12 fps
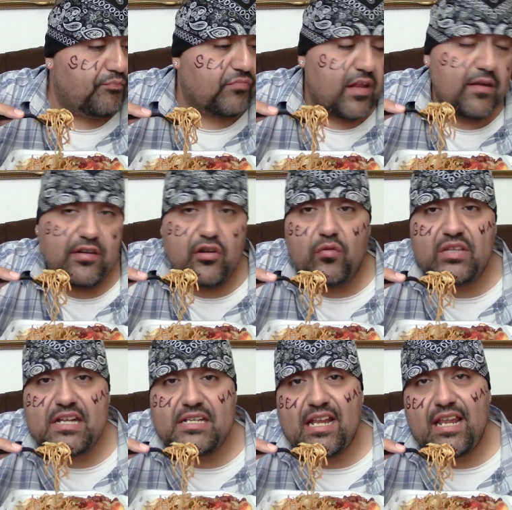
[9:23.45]
And you know,
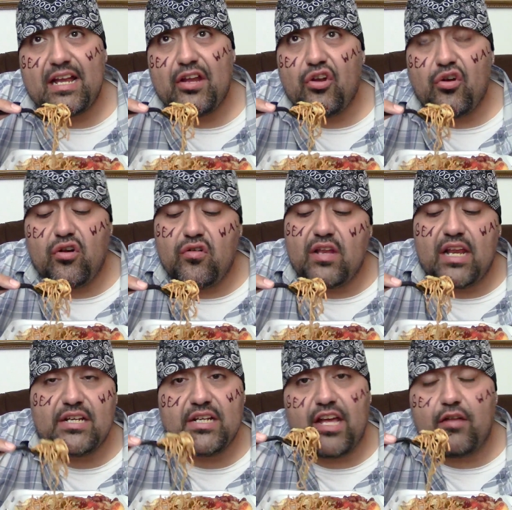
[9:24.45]
without sounding like a nerd, I
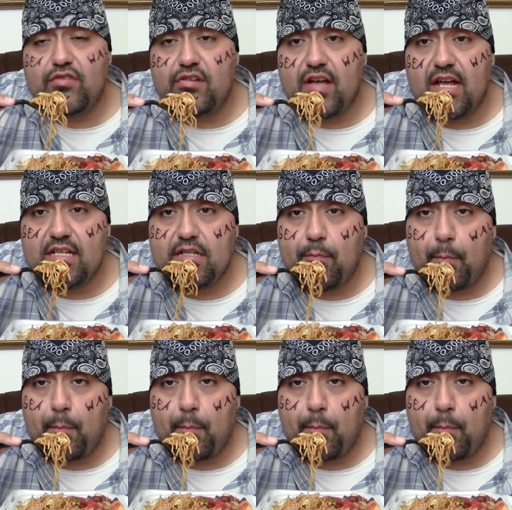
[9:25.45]
like to kick it with you guys.